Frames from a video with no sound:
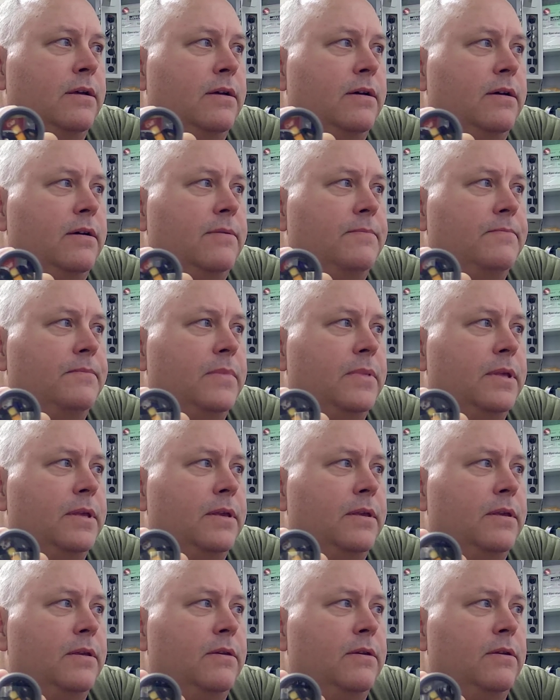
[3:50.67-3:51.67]
Um,
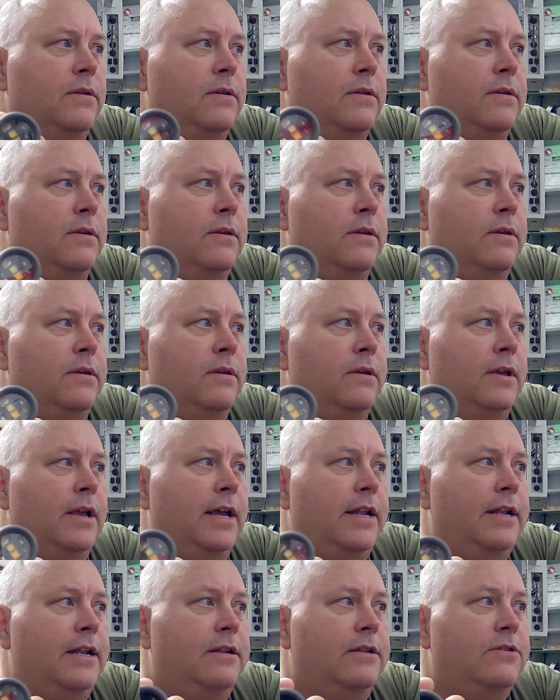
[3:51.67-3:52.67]

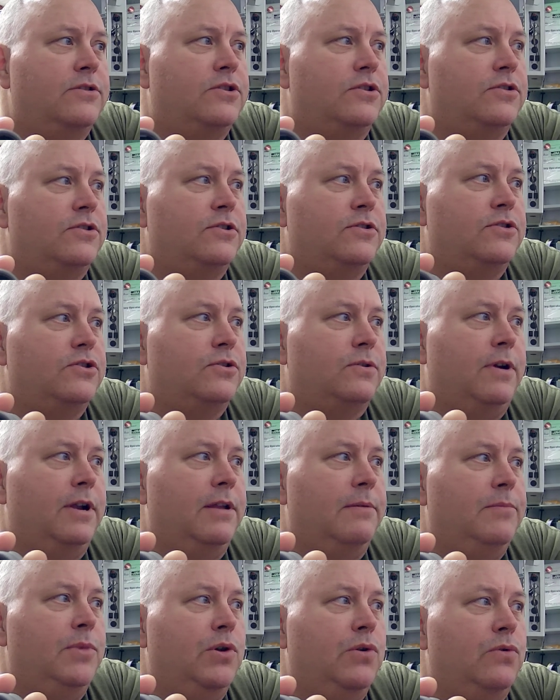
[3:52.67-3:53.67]
and it is just a
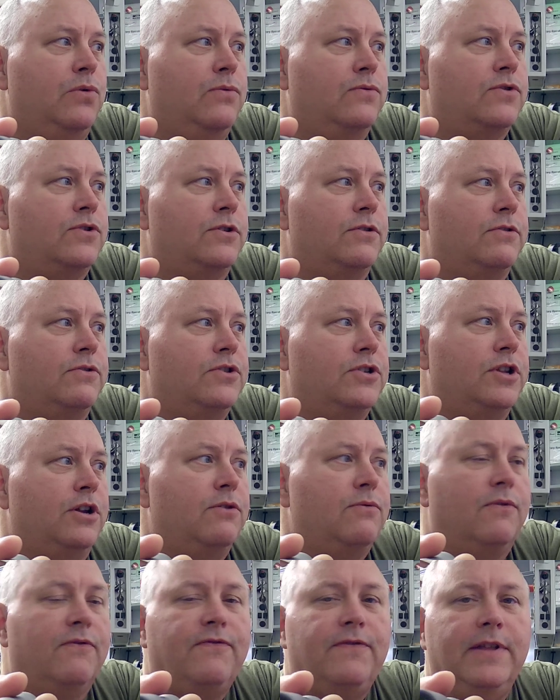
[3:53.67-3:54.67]
straight mule, so there's
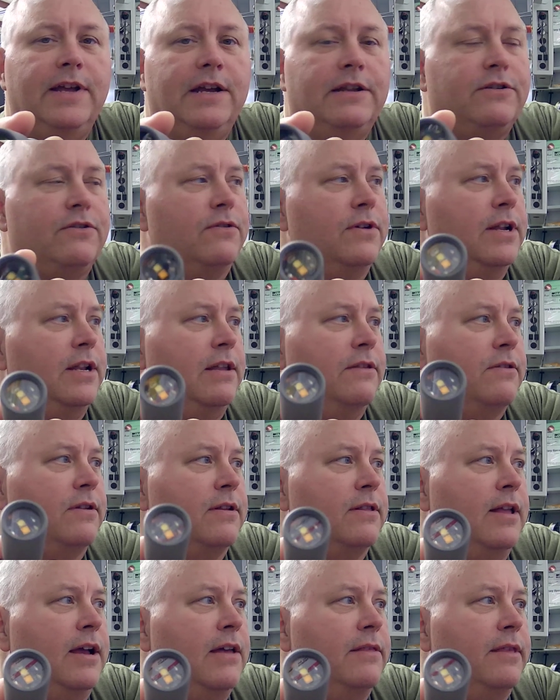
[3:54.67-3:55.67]
no reflector or
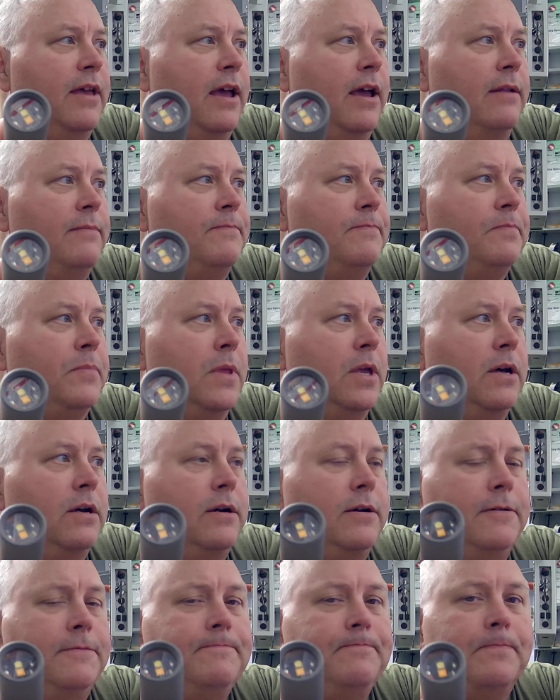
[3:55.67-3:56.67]
anything like that.
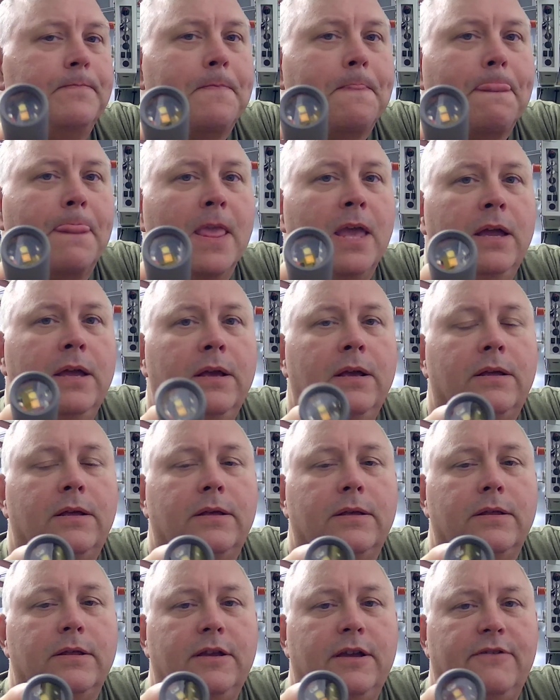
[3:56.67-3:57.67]
Um,
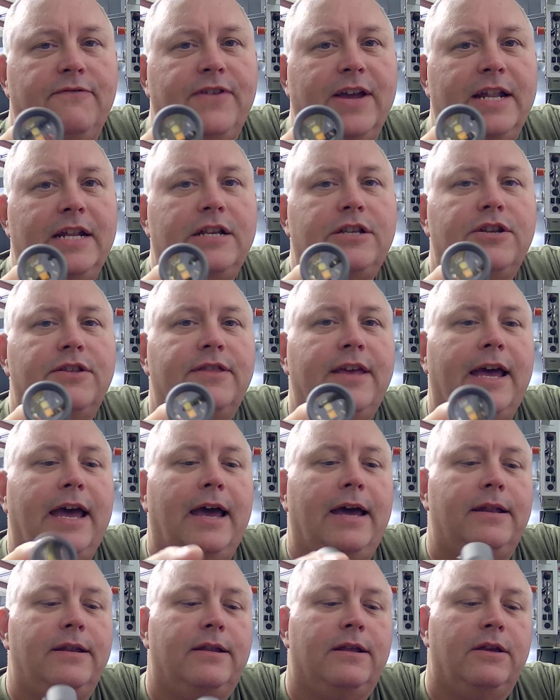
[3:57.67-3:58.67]
the advantage of
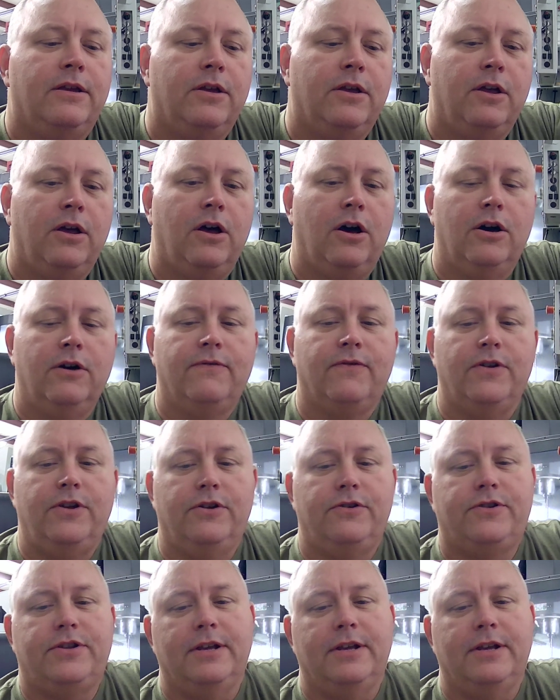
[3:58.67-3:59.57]
that over your